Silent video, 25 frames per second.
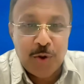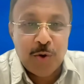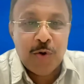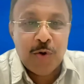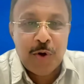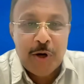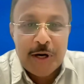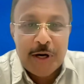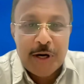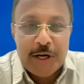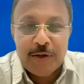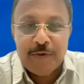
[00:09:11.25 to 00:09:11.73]
You
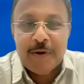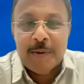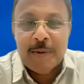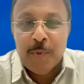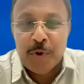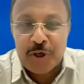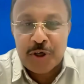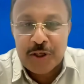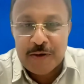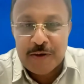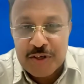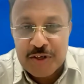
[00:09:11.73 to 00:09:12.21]
don't have to give
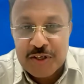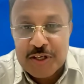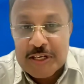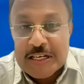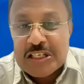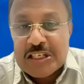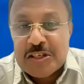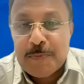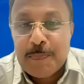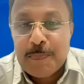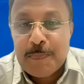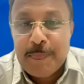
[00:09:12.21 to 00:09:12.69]
a
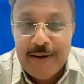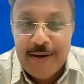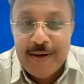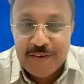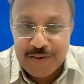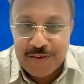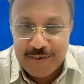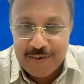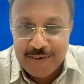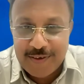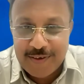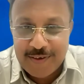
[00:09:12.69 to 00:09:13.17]
motivational
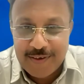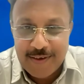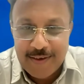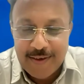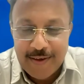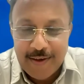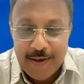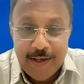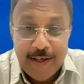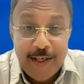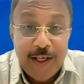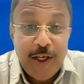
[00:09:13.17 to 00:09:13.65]
speech.
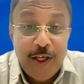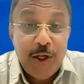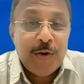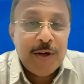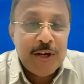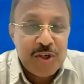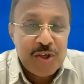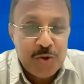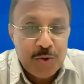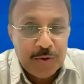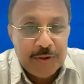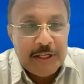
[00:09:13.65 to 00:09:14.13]

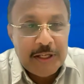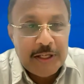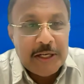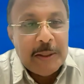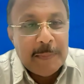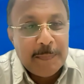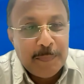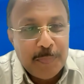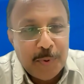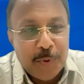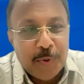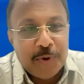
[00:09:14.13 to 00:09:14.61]
You can show
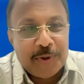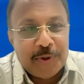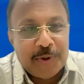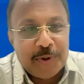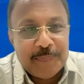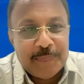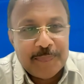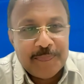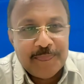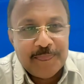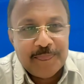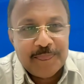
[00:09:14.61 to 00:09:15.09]
the
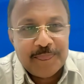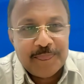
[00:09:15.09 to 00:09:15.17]
report.